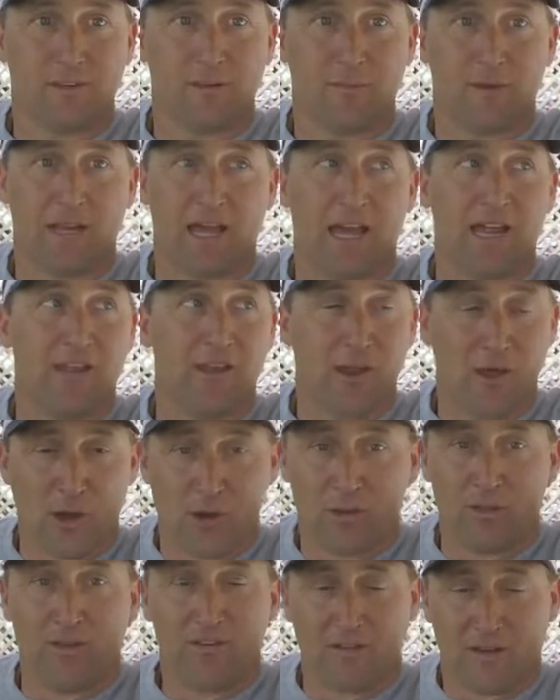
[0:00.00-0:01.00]
I mean, I
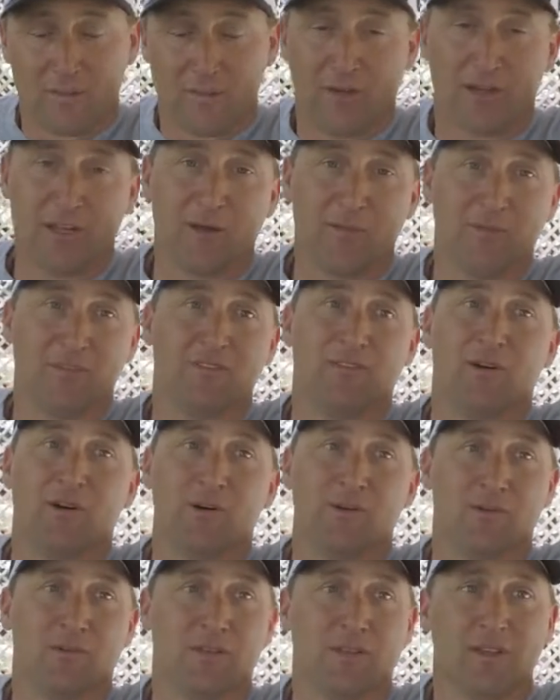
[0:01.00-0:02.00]
know that if I pick up the
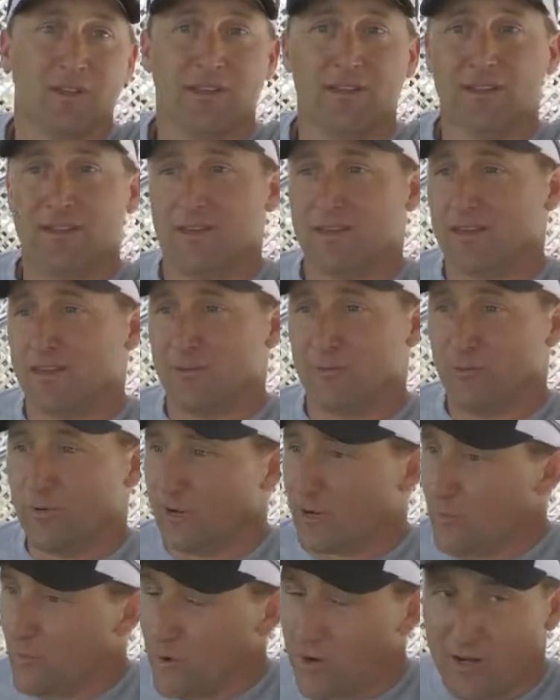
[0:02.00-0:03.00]
phone and
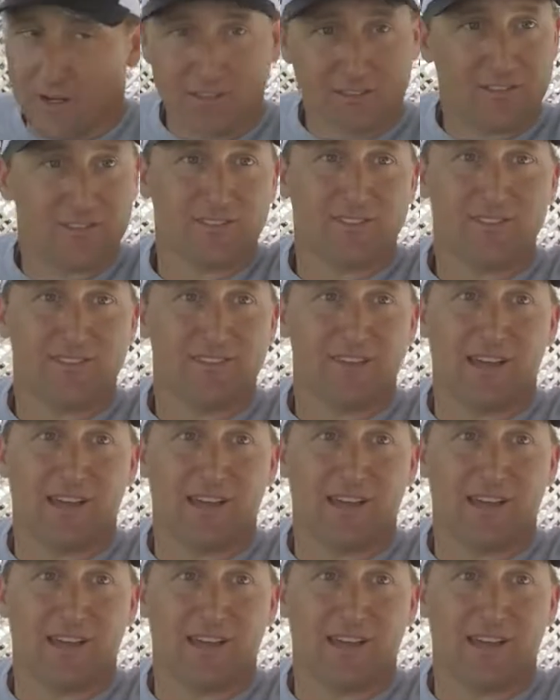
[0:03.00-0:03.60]
Rick Watts,